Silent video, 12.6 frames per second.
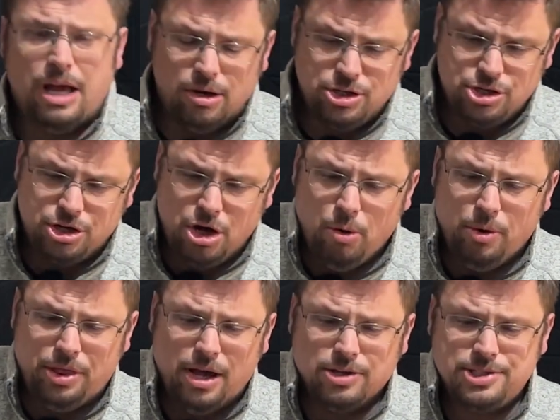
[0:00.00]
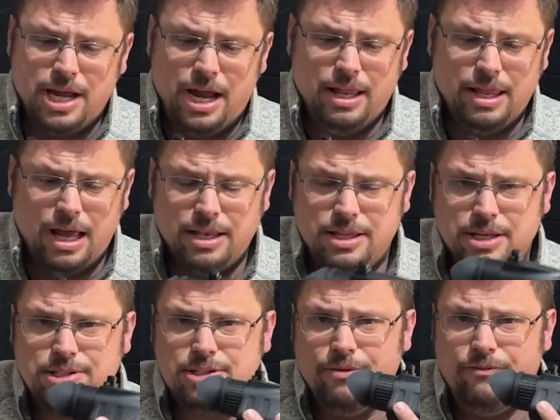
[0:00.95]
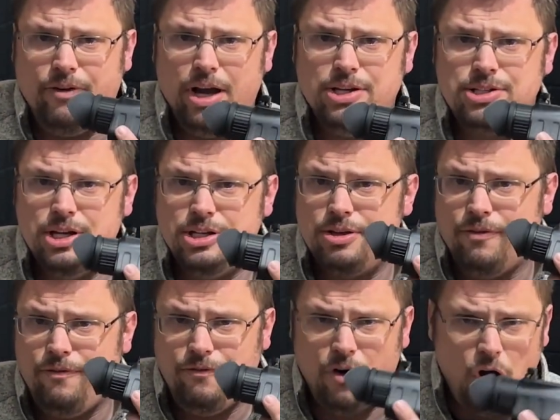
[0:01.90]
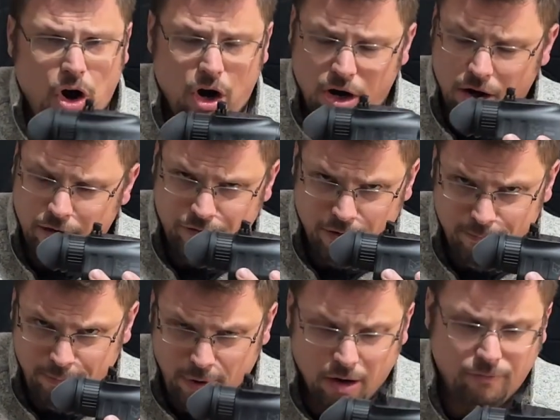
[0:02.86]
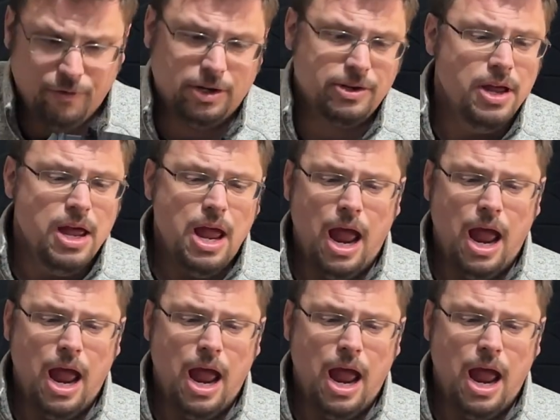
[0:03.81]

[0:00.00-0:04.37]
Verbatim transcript: Now it should go without saying that this device is far from perfect,